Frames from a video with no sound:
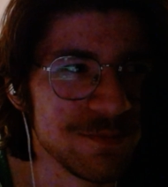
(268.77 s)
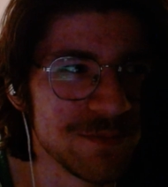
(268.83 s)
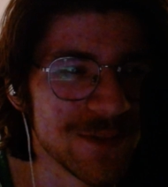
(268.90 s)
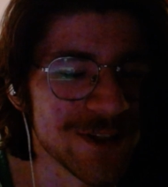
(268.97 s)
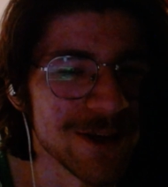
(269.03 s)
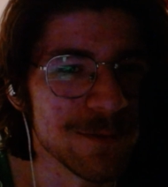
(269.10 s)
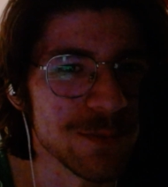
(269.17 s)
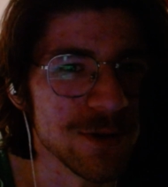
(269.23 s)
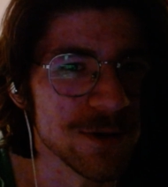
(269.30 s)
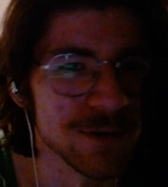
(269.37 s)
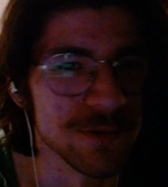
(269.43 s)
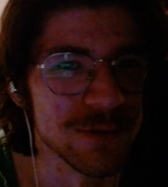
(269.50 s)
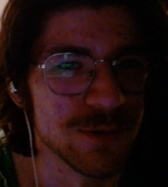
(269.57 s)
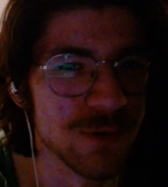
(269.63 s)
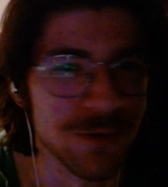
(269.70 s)
Templar
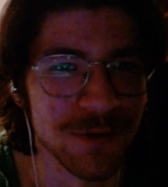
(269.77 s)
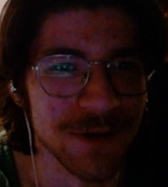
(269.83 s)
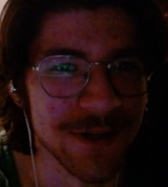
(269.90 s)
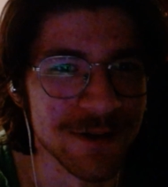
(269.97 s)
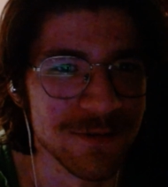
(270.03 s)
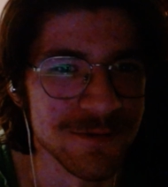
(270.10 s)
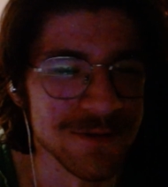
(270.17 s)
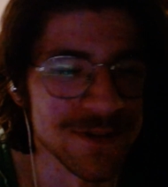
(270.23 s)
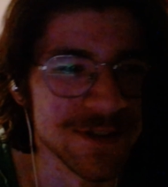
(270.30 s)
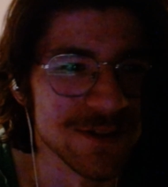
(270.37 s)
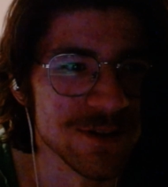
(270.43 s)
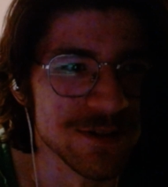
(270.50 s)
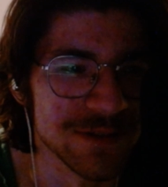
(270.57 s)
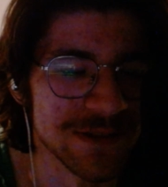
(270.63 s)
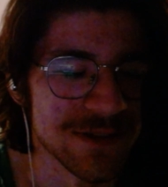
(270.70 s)
lore. I don't really know
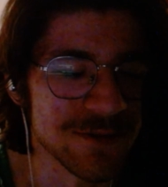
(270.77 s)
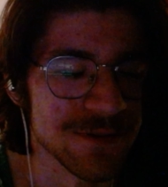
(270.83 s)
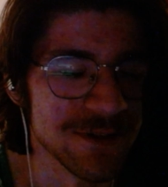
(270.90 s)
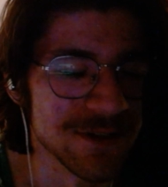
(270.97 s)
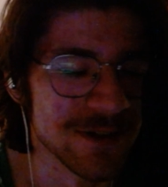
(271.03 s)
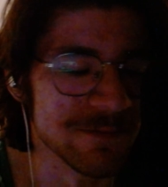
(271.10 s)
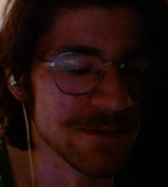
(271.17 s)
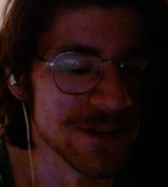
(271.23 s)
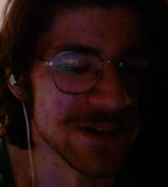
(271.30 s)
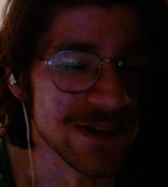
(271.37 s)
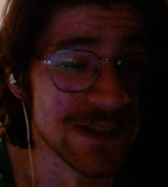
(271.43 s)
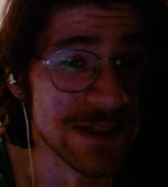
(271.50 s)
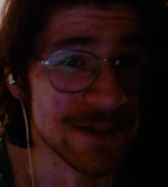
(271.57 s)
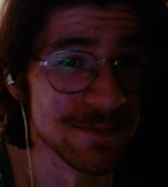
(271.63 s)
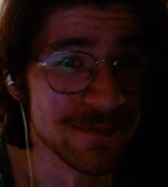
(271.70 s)
what's going on with
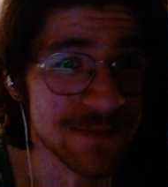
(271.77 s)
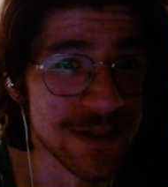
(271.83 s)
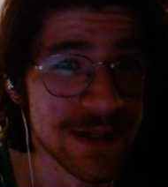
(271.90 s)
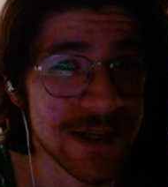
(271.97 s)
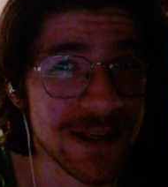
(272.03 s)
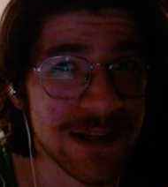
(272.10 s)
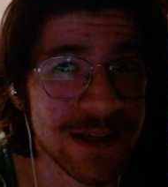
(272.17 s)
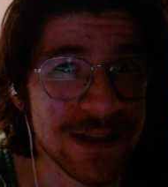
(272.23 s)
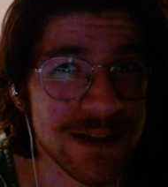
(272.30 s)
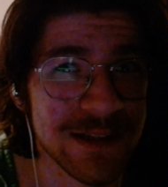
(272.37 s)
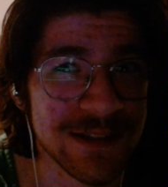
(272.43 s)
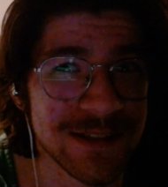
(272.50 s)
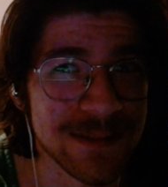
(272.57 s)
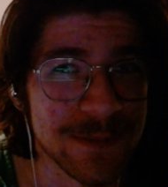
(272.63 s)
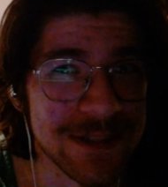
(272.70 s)
them
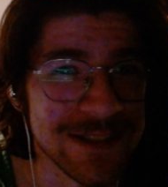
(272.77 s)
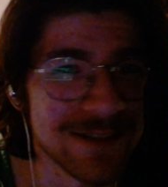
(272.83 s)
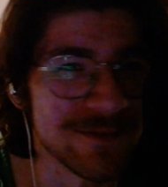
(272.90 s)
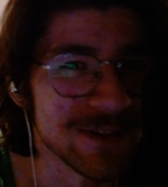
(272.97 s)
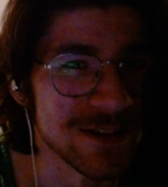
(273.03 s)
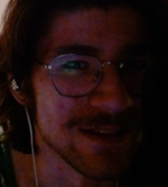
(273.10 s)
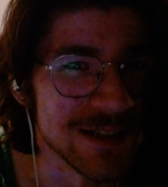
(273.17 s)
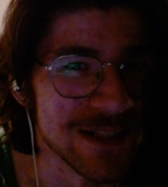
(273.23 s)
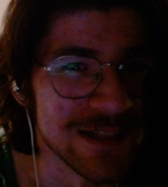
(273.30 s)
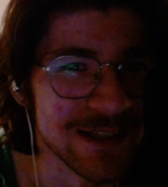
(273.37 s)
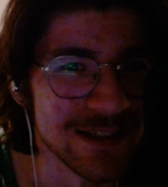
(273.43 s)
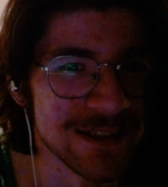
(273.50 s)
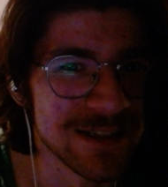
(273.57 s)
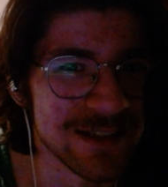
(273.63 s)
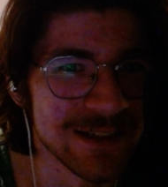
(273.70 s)

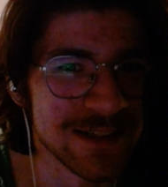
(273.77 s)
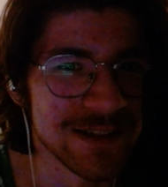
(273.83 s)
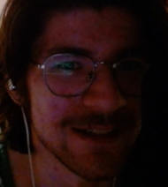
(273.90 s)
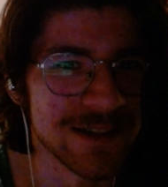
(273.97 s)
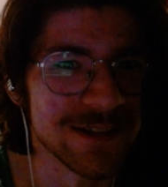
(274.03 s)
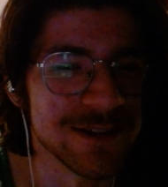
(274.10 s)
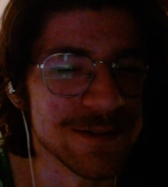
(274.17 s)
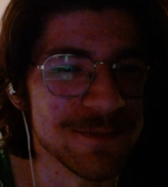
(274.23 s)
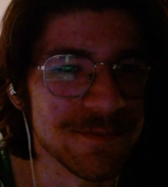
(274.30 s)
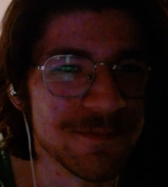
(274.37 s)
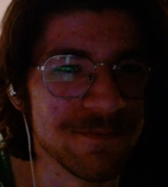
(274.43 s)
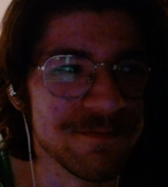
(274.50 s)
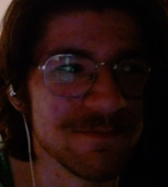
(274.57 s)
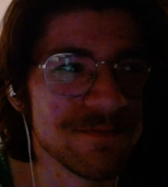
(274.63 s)
specifically. But